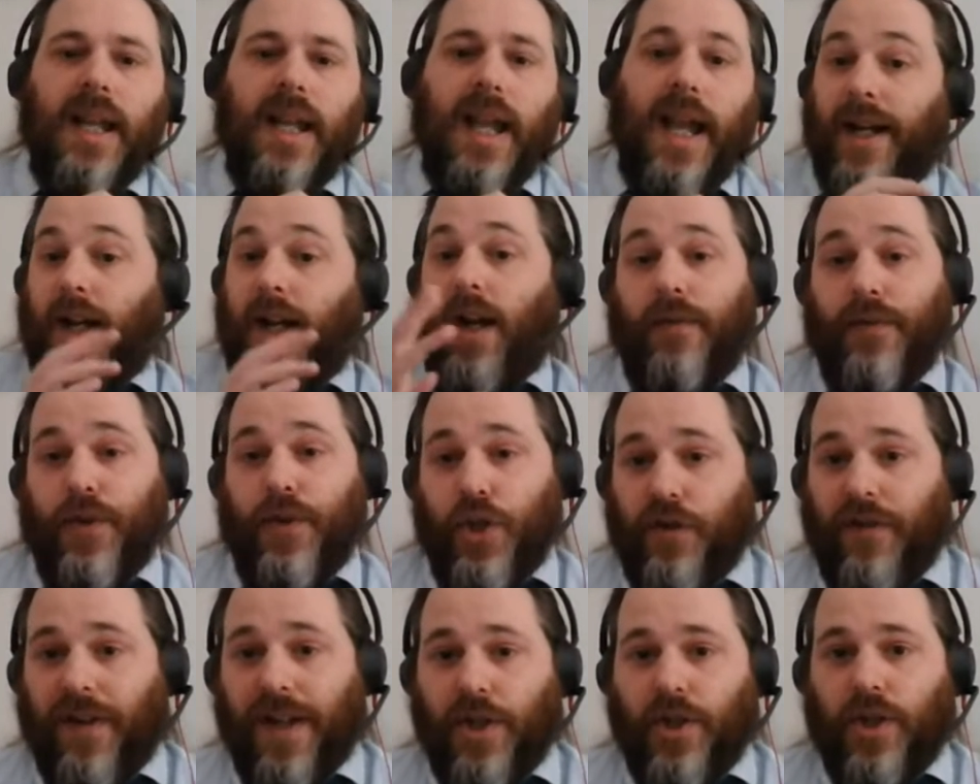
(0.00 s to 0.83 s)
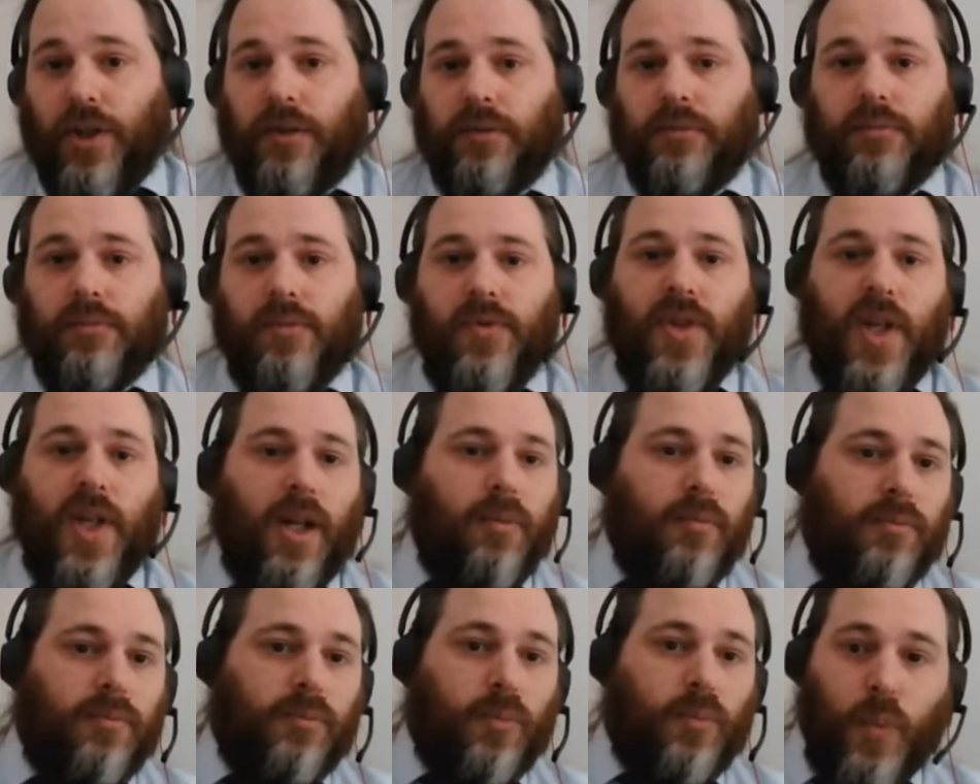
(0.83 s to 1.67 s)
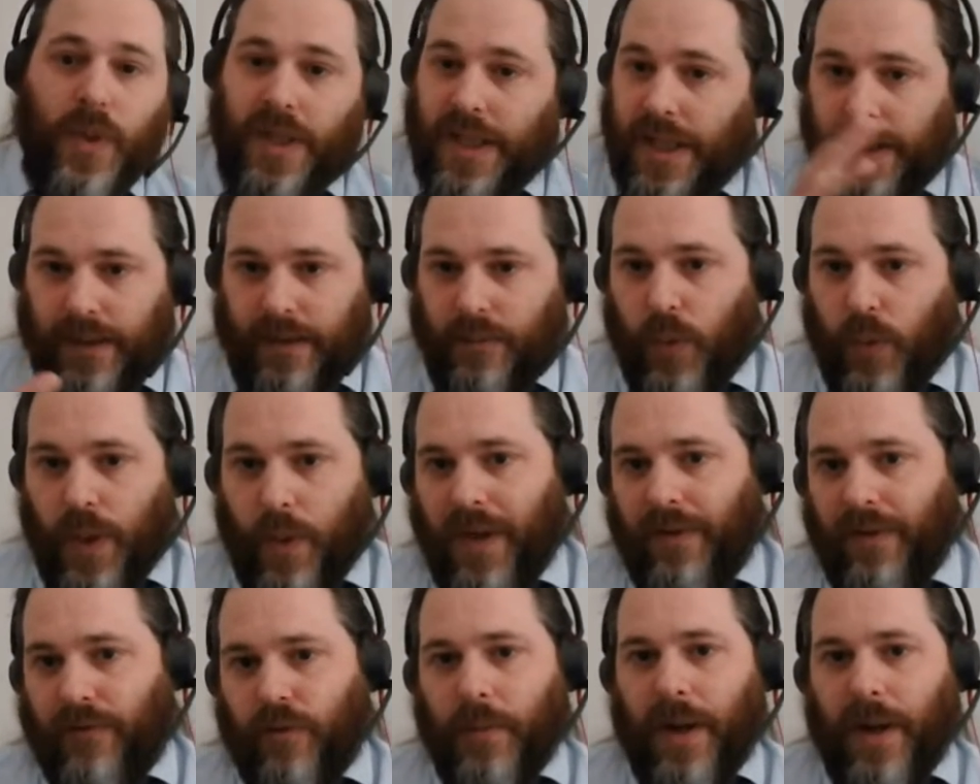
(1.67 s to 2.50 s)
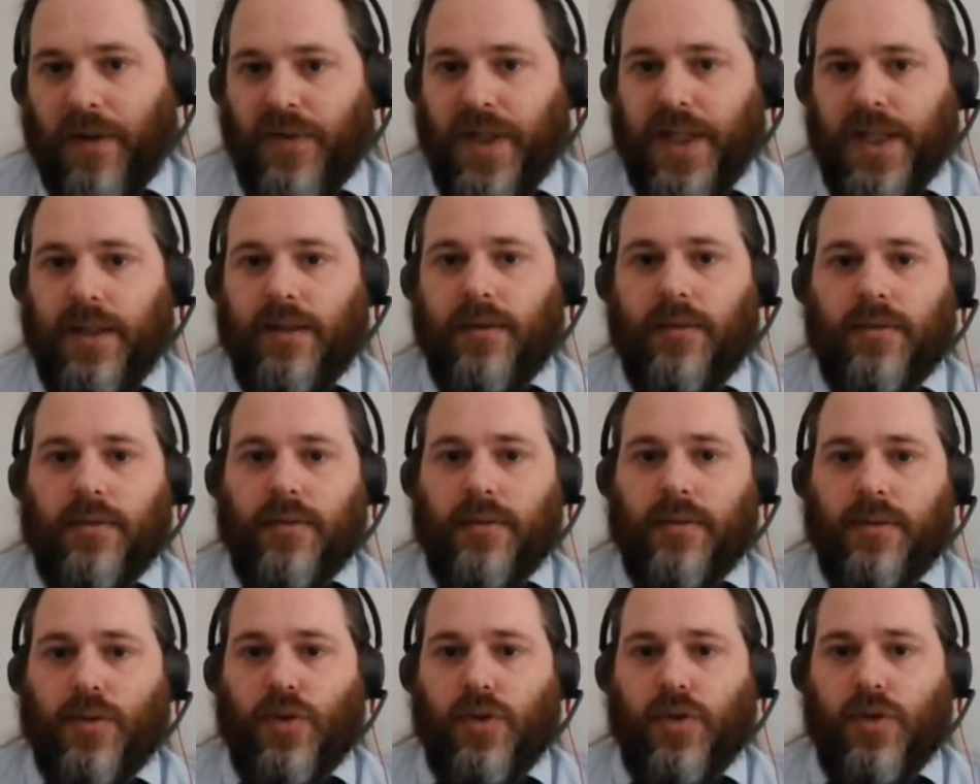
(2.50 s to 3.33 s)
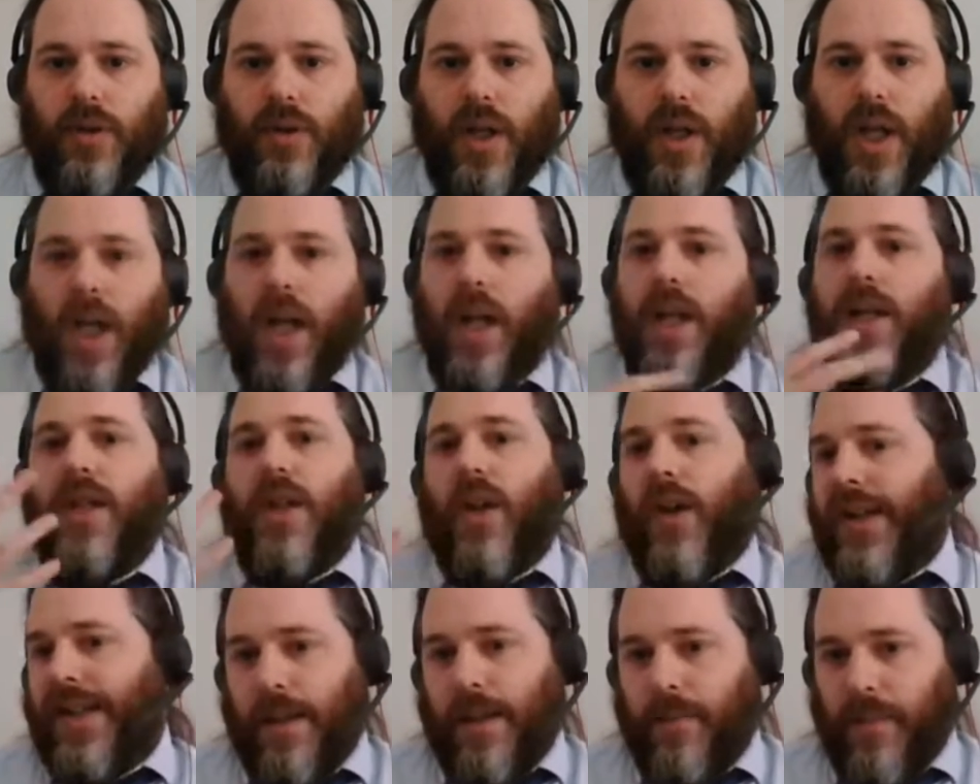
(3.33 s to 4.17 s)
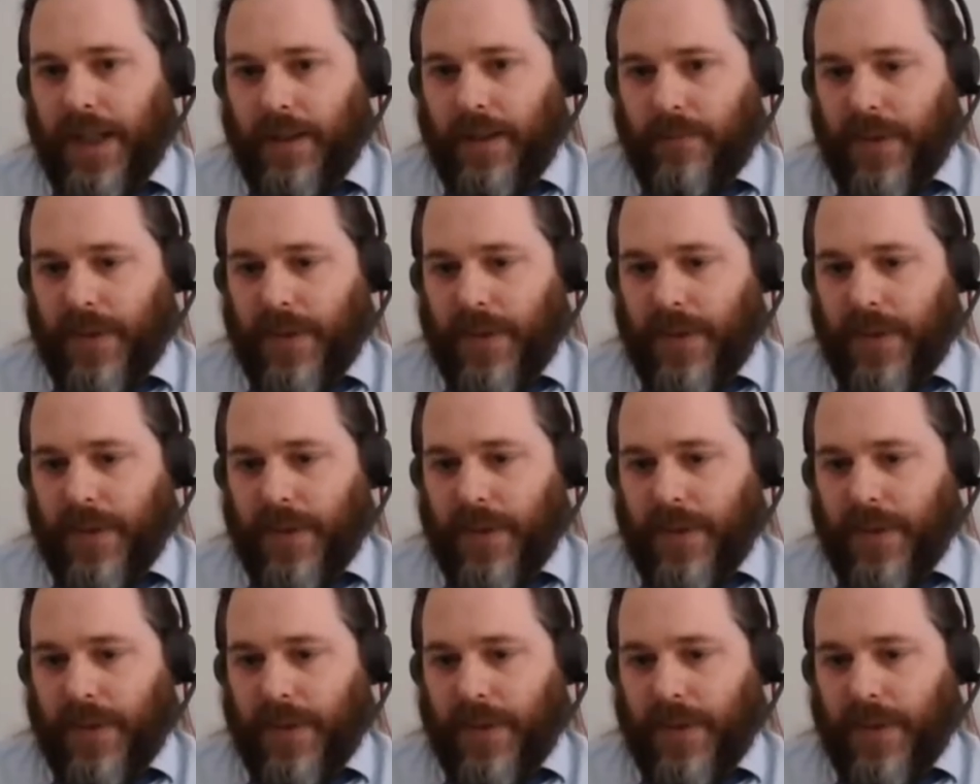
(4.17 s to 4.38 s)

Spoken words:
And halve the duration. So we went from having a 90-minute